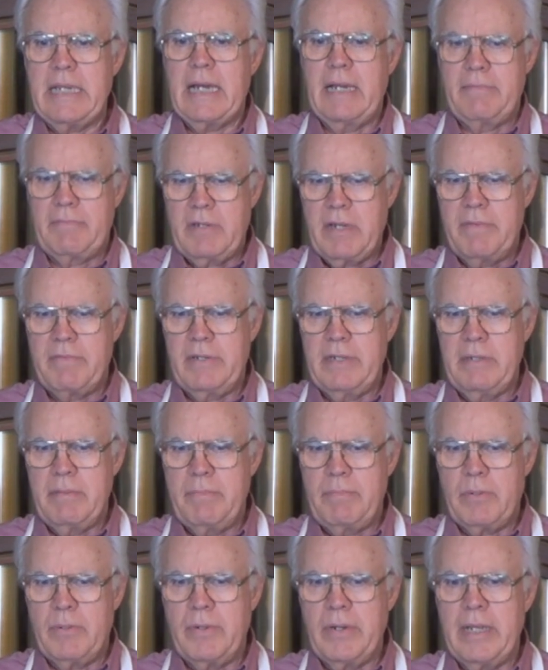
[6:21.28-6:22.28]
I've covered
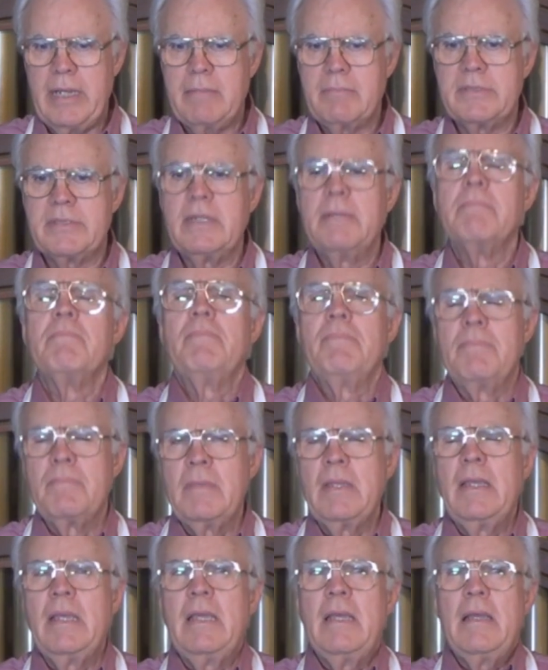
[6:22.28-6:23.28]
emporiums.
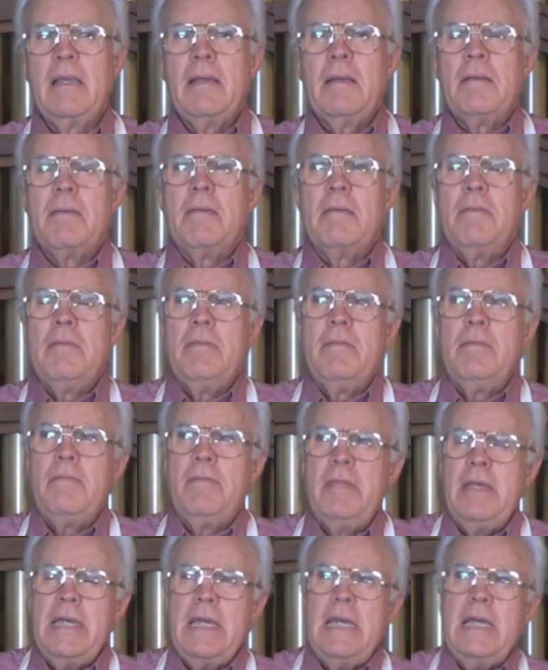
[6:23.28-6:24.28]

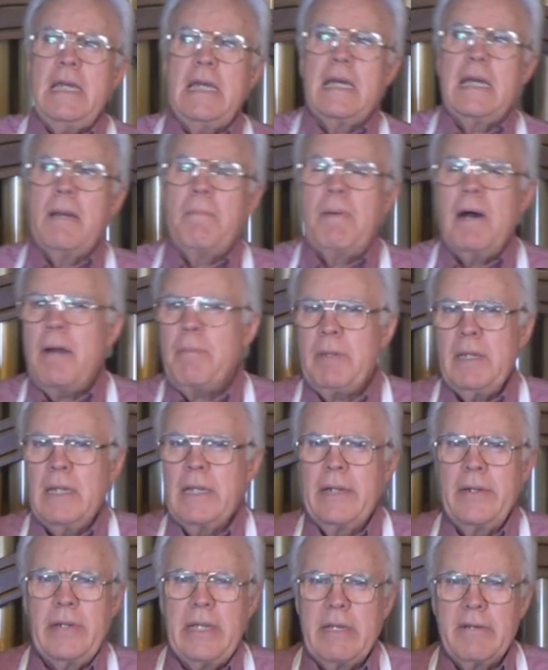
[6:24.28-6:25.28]
The
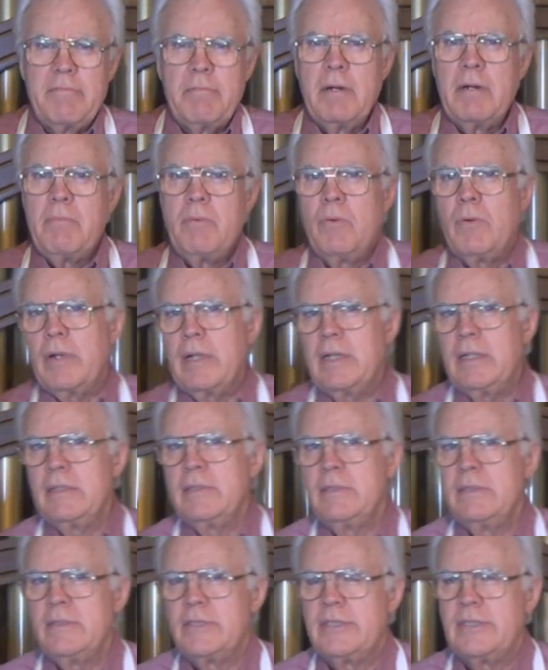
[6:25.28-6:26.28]
popularity of pump
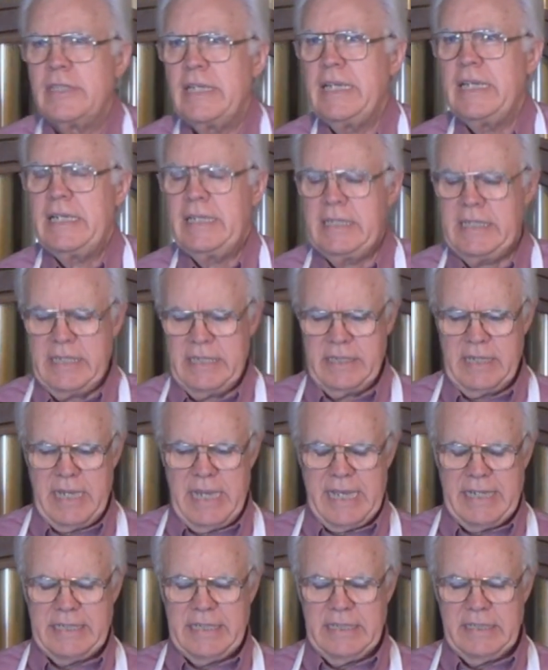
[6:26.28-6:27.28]
organs in the
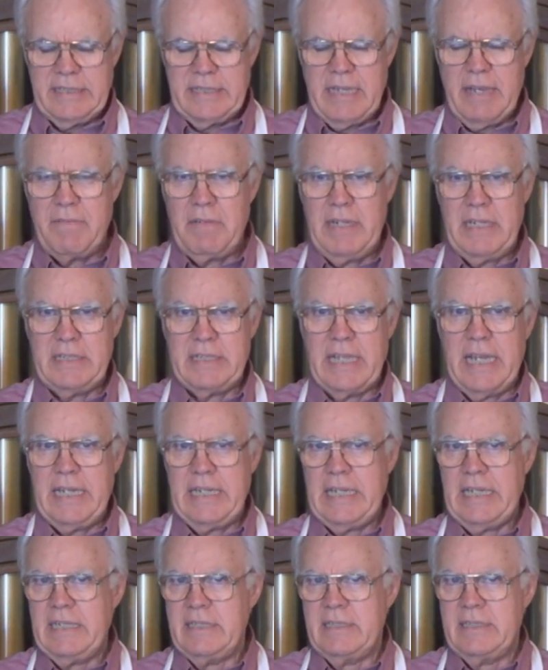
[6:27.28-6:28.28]
1870s,
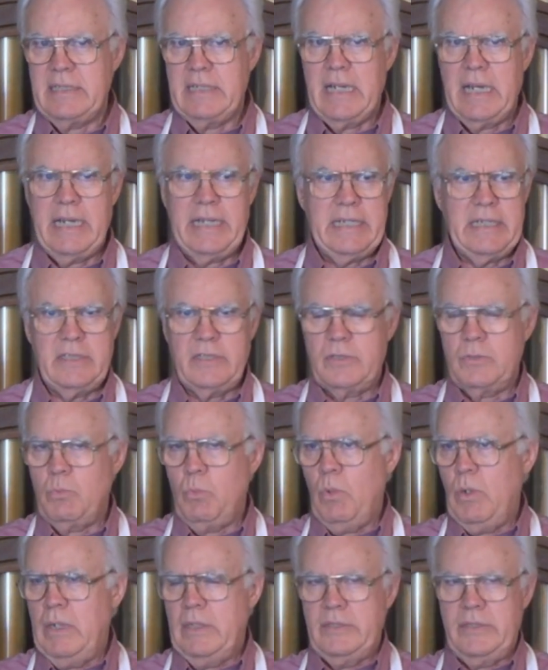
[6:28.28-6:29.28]
80s, and 90s
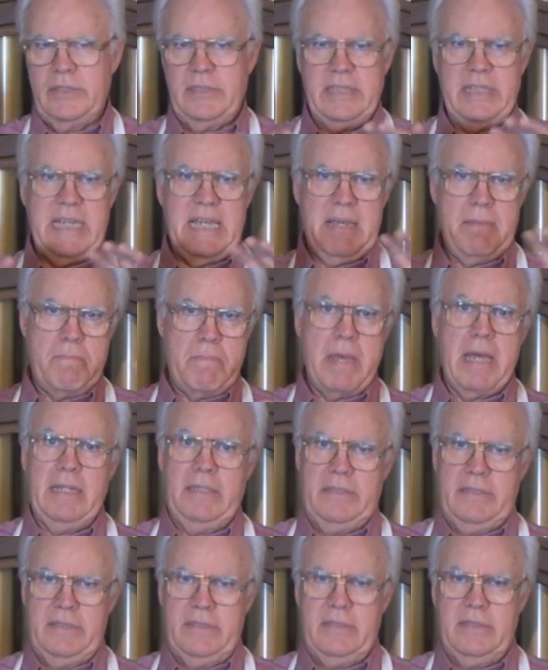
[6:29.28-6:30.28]
was
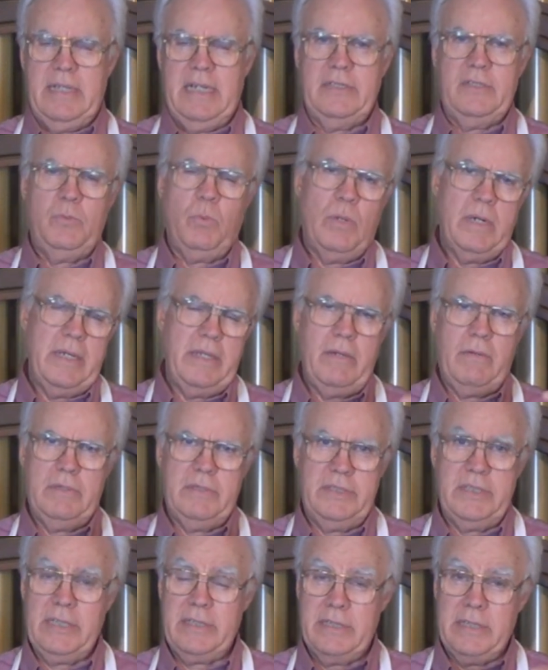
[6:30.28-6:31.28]
immense. That's why there
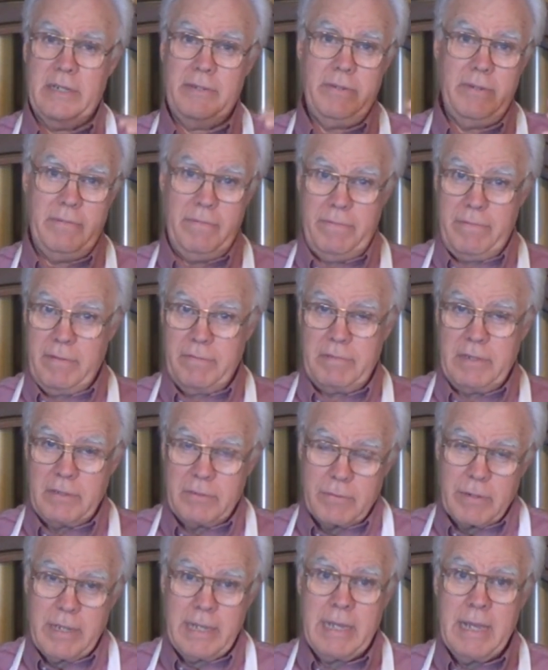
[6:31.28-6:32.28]
were
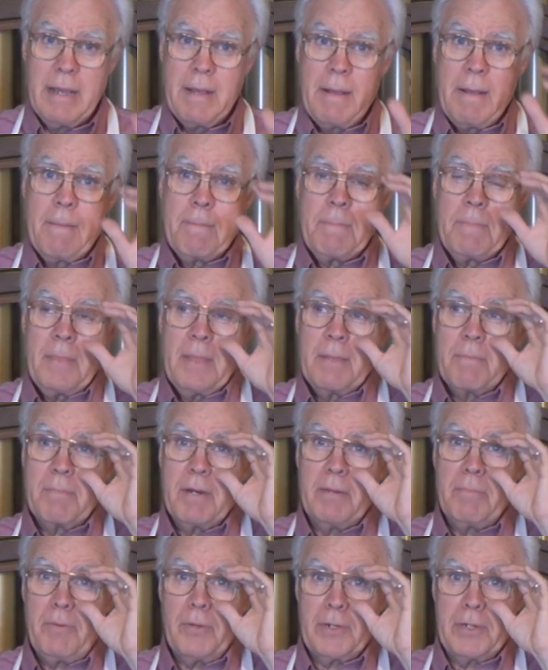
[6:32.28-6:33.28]
653
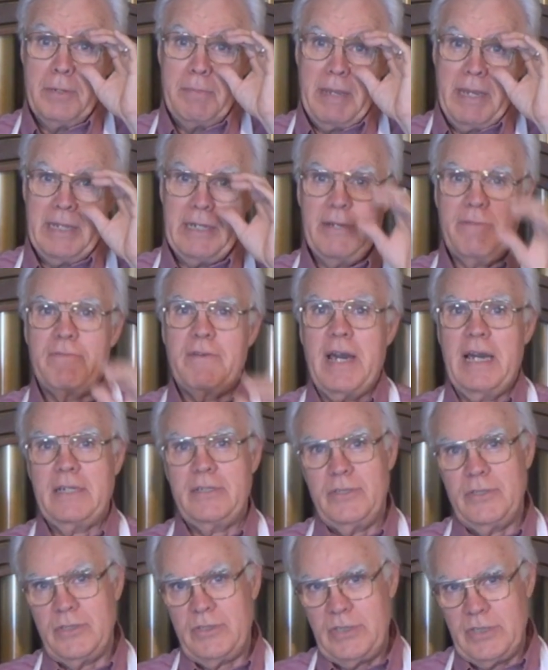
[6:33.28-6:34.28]
pump organ
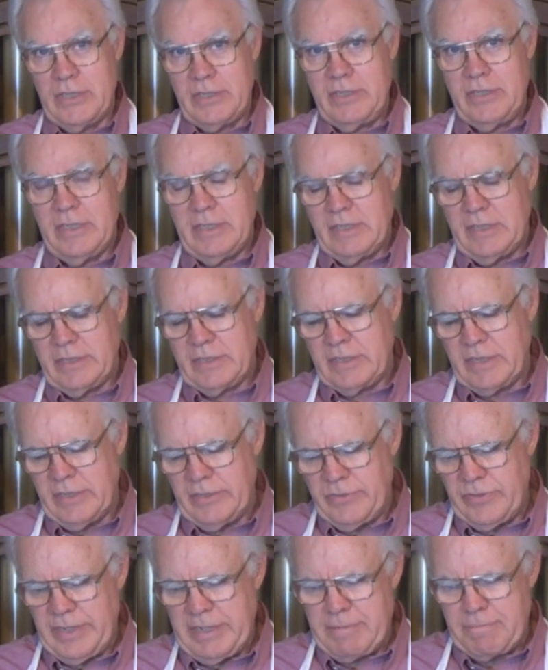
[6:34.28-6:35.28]
manufacturers just in this
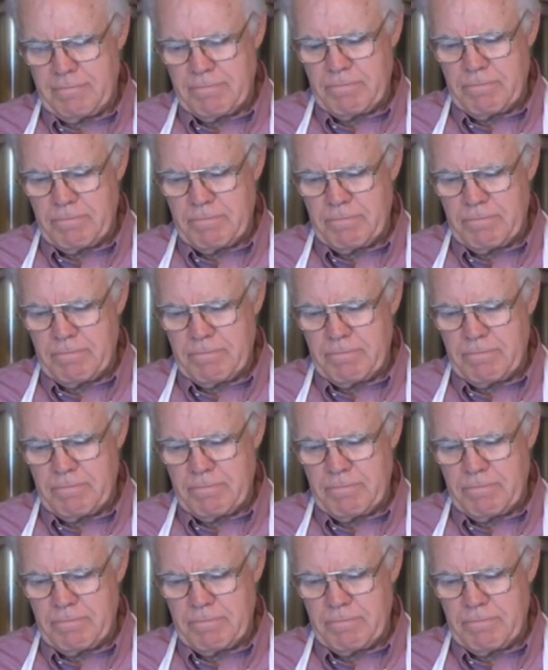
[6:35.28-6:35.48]
country.